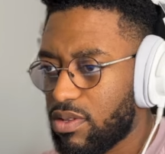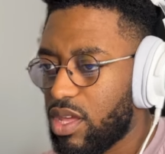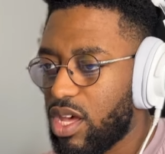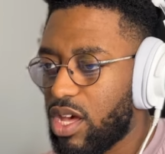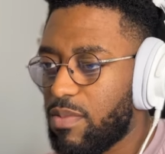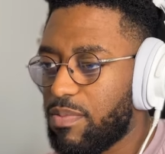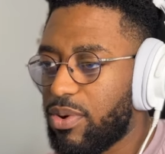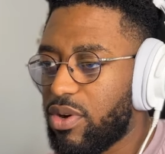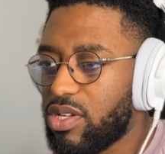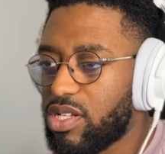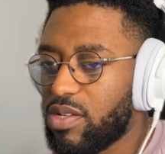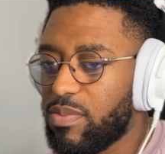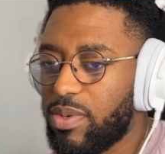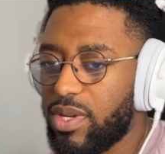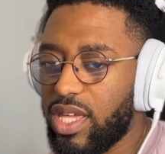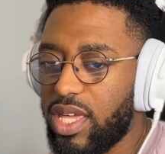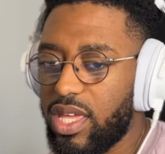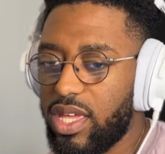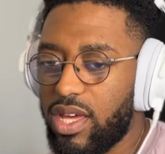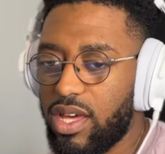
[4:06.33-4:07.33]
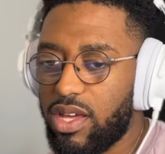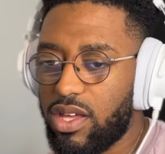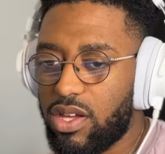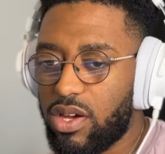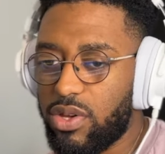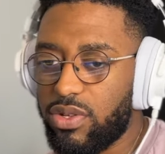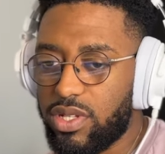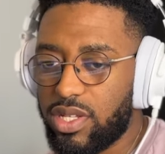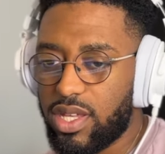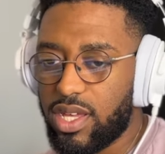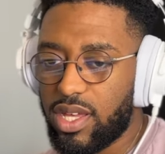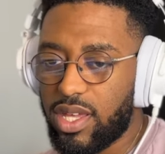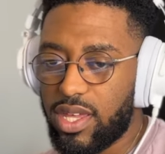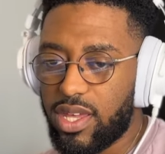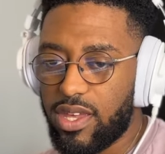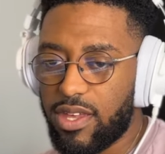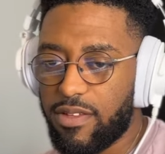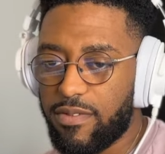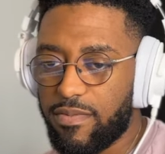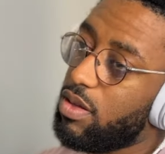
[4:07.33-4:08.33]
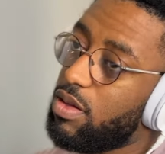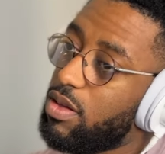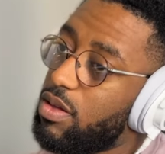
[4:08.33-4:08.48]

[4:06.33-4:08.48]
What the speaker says: And possibly a ghost kick here.